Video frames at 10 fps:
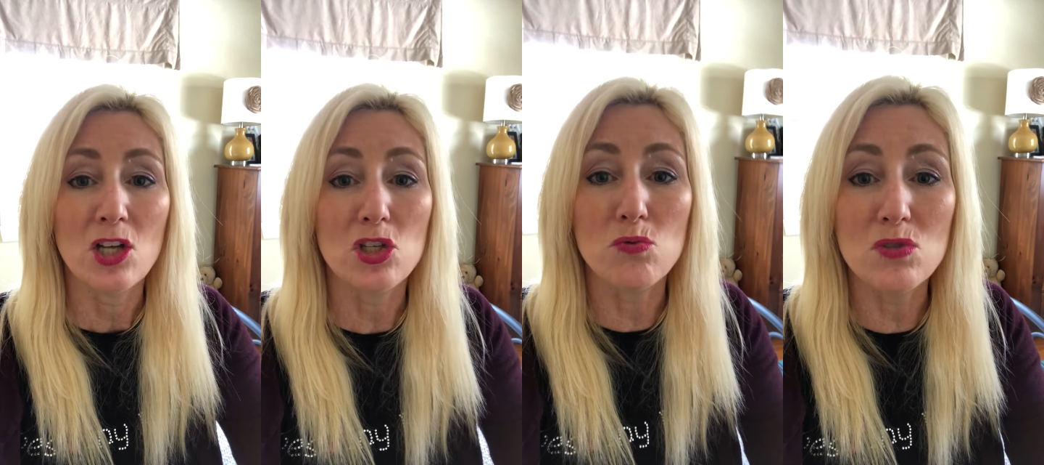
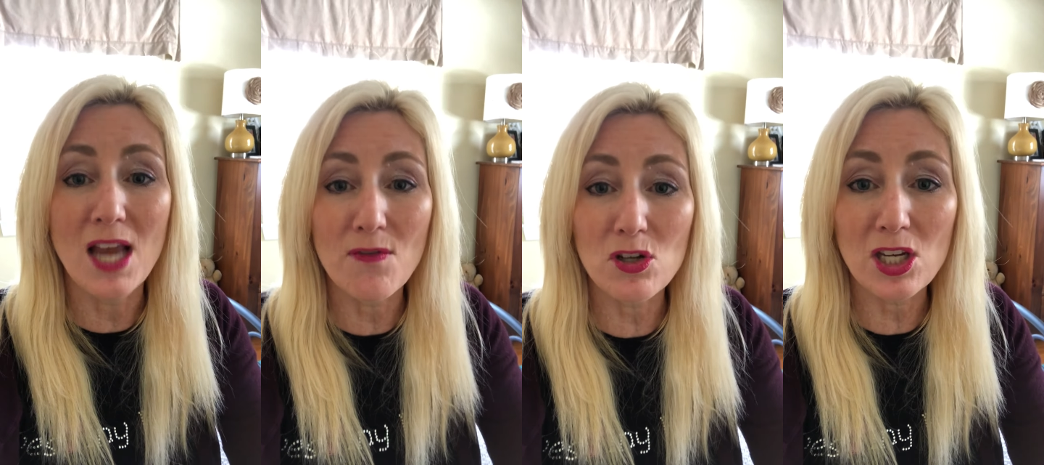You
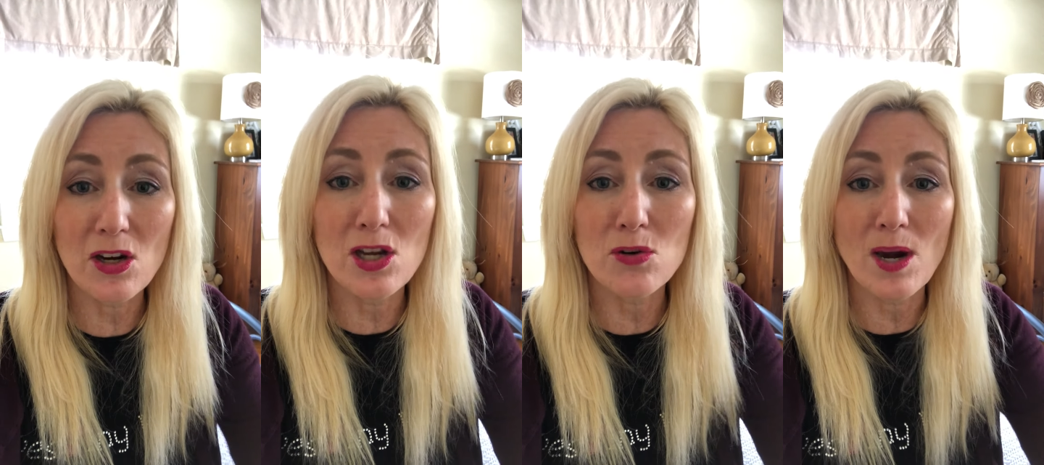never
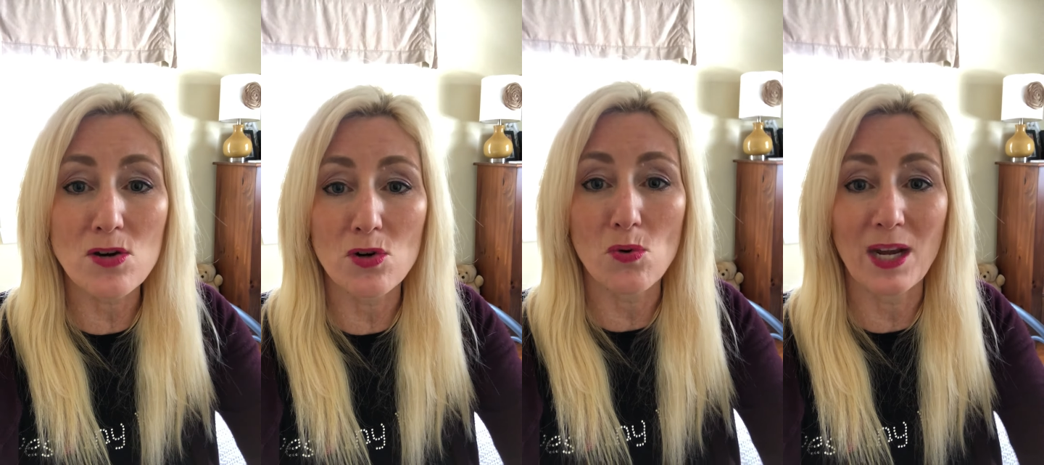carry a
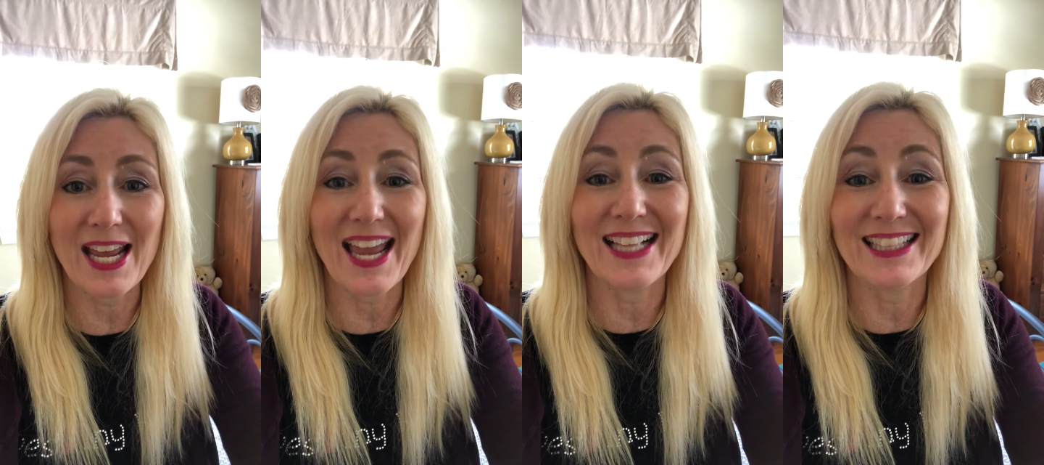greater
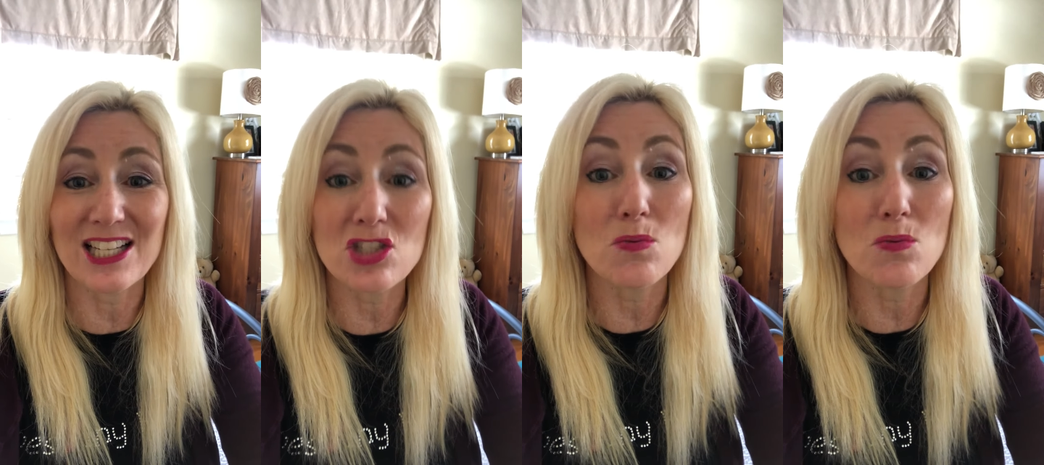anointing unless